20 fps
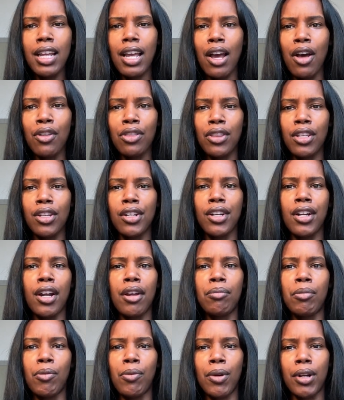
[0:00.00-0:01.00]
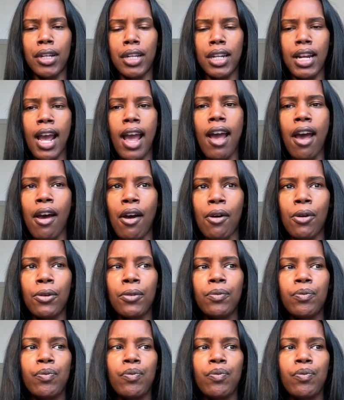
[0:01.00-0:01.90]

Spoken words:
healthier, I've been working out,